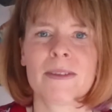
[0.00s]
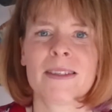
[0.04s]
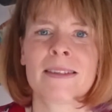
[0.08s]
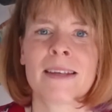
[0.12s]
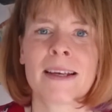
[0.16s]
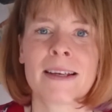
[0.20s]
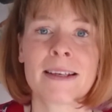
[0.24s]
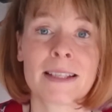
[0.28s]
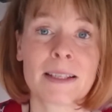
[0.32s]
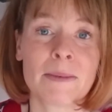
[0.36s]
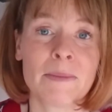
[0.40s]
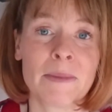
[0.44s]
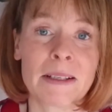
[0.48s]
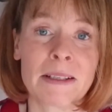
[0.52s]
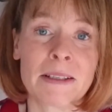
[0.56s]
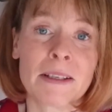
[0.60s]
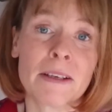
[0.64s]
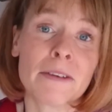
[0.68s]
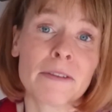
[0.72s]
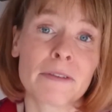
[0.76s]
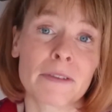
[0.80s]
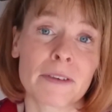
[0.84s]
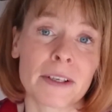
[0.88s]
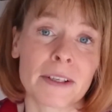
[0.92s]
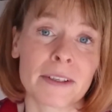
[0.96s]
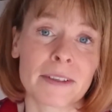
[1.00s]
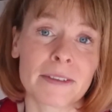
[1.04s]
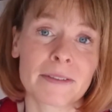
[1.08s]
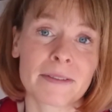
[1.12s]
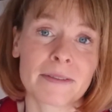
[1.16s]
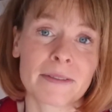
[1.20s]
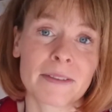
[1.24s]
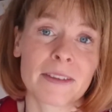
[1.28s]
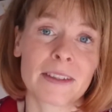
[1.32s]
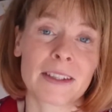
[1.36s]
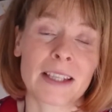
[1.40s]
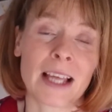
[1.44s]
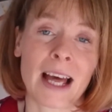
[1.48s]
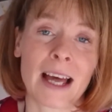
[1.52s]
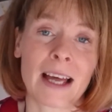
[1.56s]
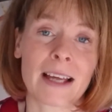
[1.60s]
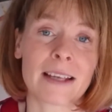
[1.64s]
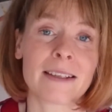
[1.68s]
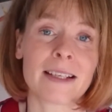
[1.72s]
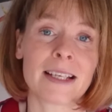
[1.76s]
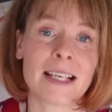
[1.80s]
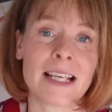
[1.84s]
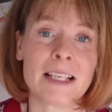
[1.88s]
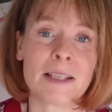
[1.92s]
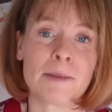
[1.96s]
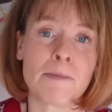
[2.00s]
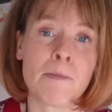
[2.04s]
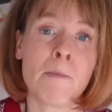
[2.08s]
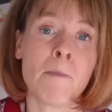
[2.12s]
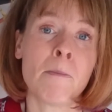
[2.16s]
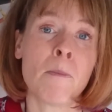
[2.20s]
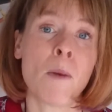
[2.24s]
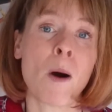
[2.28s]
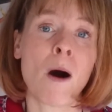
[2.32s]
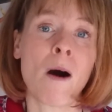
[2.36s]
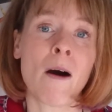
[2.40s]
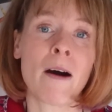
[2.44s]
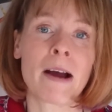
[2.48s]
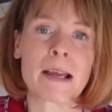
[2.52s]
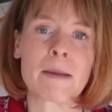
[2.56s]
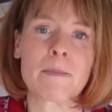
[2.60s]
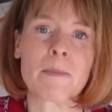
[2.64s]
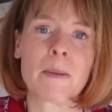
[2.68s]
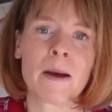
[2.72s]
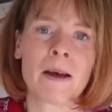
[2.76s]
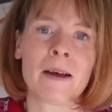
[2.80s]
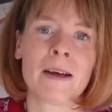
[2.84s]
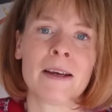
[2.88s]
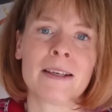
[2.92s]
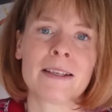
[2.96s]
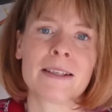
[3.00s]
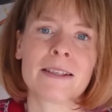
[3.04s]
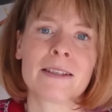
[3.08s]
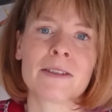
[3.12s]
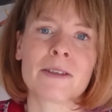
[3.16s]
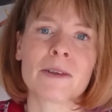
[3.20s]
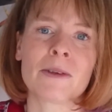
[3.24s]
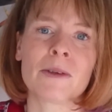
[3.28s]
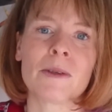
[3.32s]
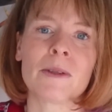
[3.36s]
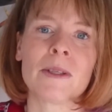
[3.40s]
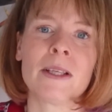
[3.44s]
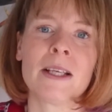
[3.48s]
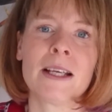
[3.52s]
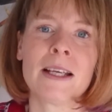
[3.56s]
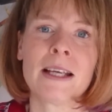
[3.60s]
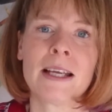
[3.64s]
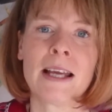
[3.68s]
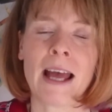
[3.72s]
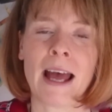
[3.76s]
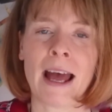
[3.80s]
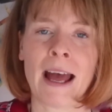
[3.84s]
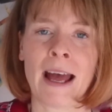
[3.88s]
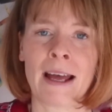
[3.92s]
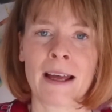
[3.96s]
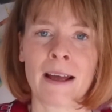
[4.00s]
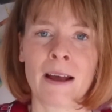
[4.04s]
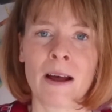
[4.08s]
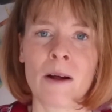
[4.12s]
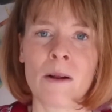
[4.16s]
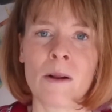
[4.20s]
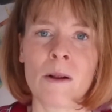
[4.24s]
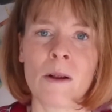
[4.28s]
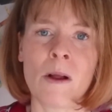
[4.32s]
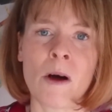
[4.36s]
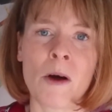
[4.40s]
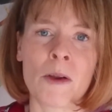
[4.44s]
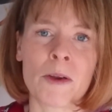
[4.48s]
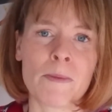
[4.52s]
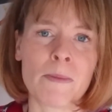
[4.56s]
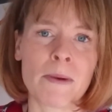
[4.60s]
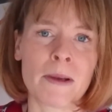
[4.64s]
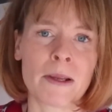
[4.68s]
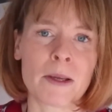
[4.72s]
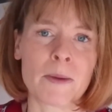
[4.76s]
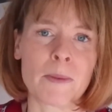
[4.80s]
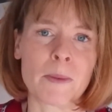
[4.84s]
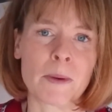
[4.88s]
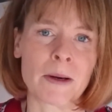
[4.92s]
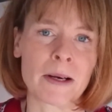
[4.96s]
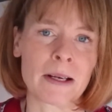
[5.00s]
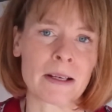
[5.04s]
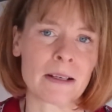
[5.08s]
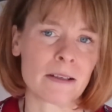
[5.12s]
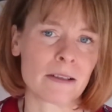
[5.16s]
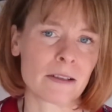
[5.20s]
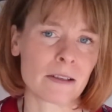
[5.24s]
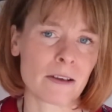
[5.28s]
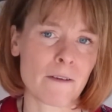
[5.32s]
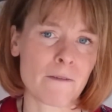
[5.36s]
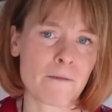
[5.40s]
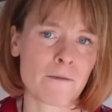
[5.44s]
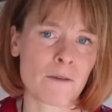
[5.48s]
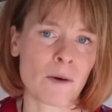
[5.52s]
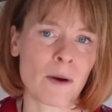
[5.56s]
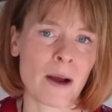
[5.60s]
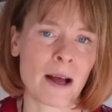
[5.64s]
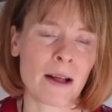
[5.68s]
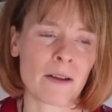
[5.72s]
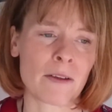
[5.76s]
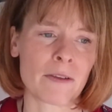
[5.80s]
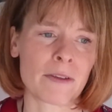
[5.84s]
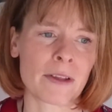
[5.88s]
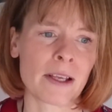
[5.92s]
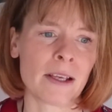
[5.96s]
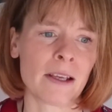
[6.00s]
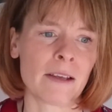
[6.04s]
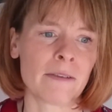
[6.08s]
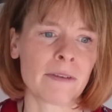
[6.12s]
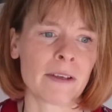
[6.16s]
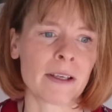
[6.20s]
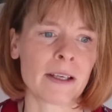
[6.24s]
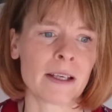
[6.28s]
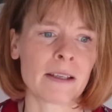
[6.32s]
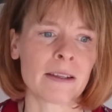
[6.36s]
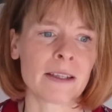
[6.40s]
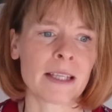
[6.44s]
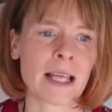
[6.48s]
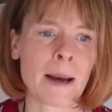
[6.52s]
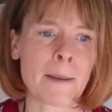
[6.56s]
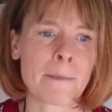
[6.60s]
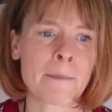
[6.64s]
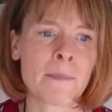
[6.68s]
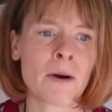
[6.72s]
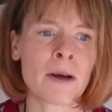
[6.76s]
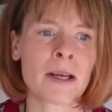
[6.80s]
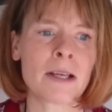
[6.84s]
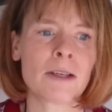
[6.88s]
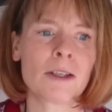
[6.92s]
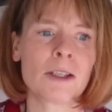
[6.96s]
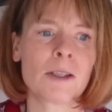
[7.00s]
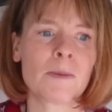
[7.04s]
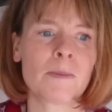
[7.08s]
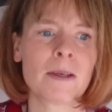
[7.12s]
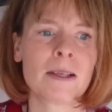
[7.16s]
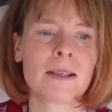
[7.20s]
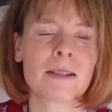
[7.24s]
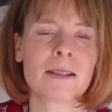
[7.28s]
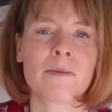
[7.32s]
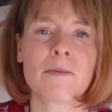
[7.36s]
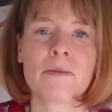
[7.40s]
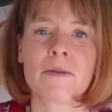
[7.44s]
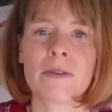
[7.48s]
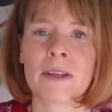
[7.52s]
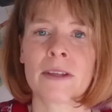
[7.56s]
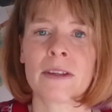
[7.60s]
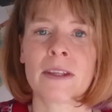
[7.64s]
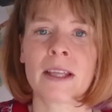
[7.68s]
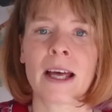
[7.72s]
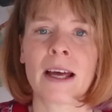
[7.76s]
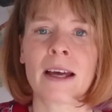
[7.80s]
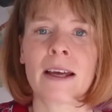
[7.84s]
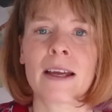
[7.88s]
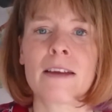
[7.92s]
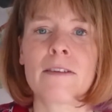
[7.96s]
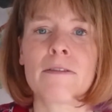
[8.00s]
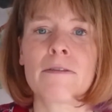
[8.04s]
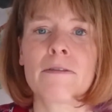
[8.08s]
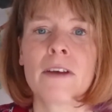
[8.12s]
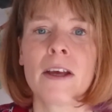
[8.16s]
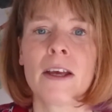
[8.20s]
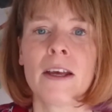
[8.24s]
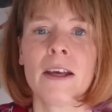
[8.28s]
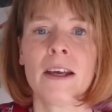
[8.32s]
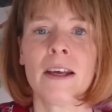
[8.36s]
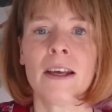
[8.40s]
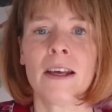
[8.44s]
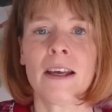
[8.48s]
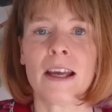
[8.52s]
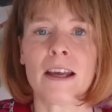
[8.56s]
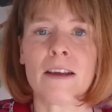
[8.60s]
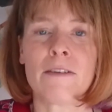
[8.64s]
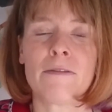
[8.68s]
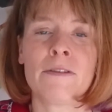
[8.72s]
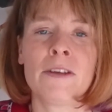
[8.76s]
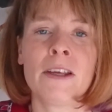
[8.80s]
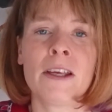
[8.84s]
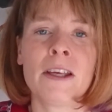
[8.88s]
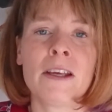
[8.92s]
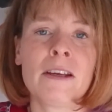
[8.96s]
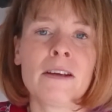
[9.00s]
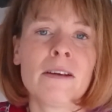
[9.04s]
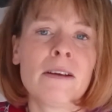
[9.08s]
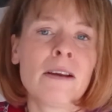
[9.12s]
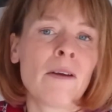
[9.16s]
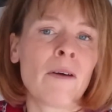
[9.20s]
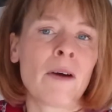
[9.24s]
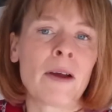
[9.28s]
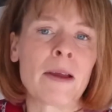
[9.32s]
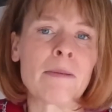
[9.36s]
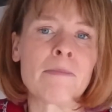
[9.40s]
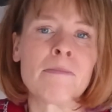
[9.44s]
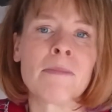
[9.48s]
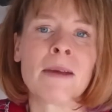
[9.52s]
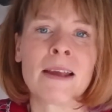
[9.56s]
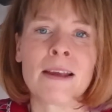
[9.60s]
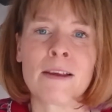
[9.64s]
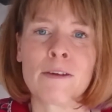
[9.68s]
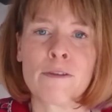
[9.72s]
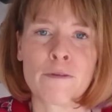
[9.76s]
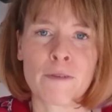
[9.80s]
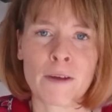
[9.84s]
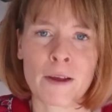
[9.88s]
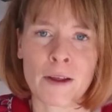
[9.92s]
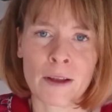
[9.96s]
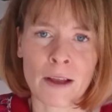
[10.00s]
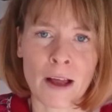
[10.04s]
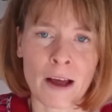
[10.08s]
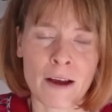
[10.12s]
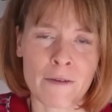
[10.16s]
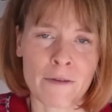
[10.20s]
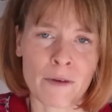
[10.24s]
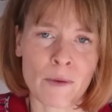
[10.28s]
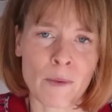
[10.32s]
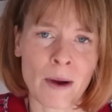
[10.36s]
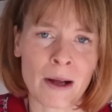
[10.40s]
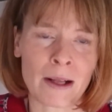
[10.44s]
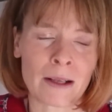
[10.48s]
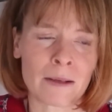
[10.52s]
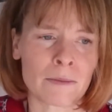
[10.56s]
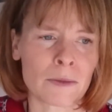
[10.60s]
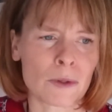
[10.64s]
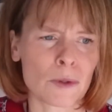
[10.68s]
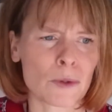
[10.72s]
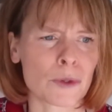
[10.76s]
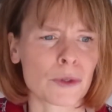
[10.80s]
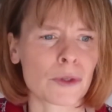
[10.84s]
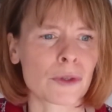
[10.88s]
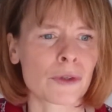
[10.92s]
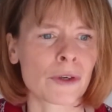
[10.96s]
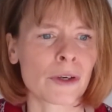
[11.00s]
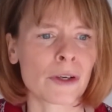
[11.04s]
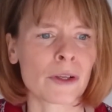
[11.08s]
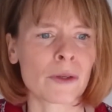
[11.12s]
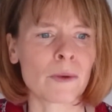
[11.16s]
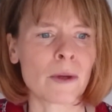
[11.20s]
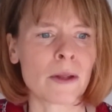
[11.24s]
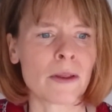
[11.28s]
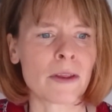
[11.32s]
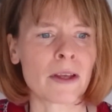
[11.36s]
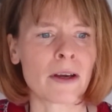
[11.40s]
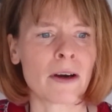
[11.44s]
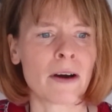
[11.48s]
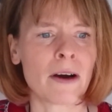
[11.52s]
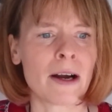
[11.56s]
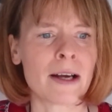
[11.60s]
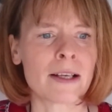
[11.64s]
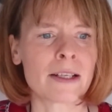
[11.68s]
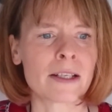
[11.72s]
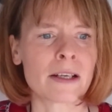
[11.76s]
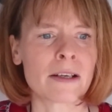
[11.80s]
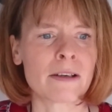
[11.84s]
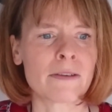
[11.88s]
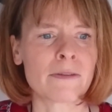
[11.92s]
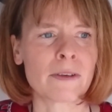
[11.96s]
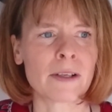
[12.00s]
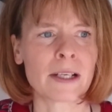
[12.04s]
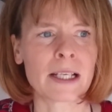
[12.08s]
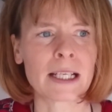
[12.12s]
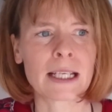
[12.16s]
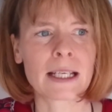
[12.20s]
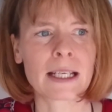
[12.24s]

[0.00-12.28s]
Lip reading: say something different that is my personal angle on a blueprint for healthy living. That might just be something that if you, like me, feel overwhelmed or struggle with the idea of